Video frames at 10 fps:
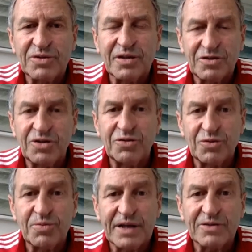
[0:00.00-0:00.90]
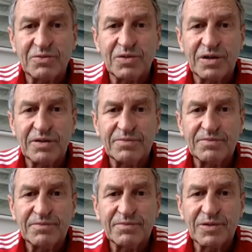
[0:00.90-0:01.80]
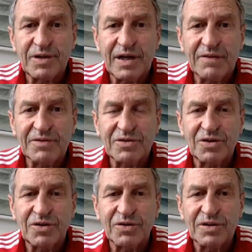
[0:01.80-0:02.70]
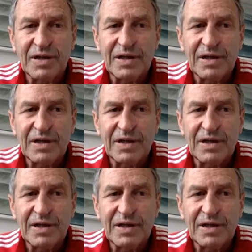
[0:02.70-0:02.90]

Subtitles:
So the Junior All Blacks were a hell of a strong.